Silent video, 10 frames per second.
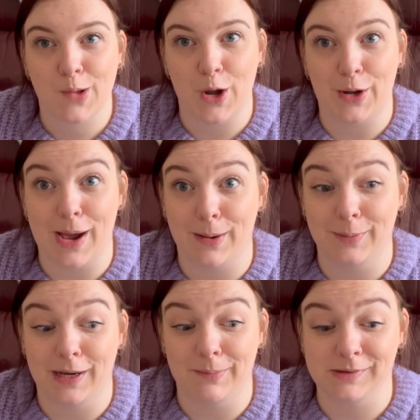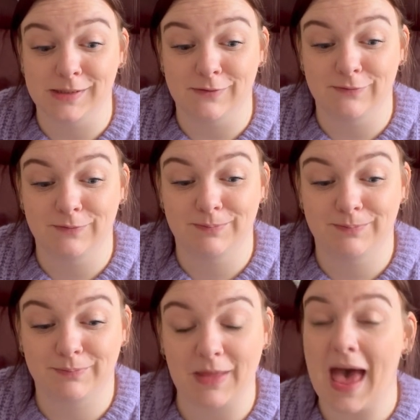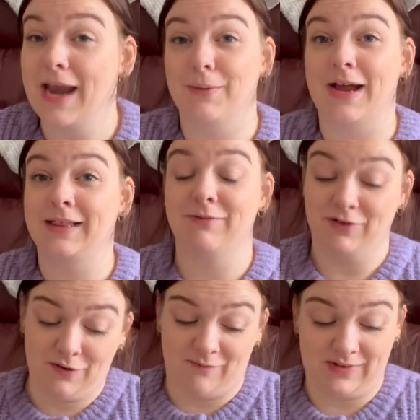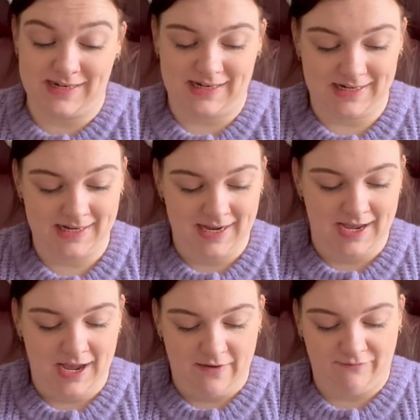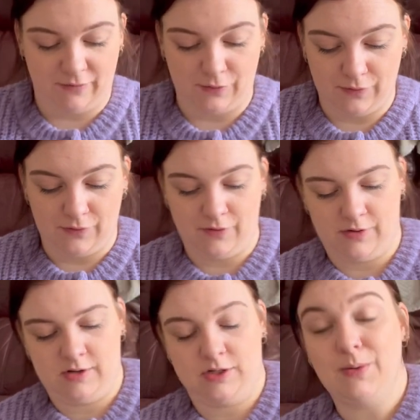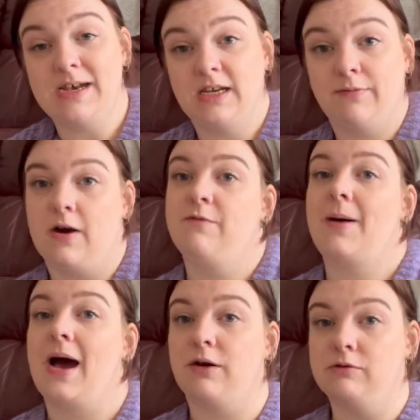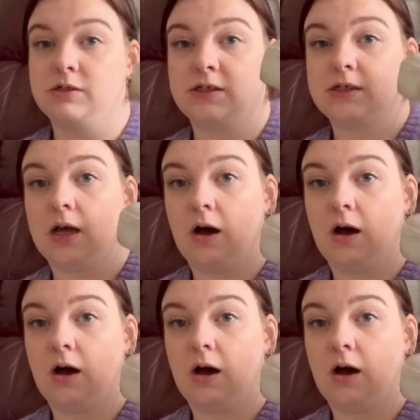Now I'm doubting myself. Anyway, they've sold on Vinted for twenty-five pounds.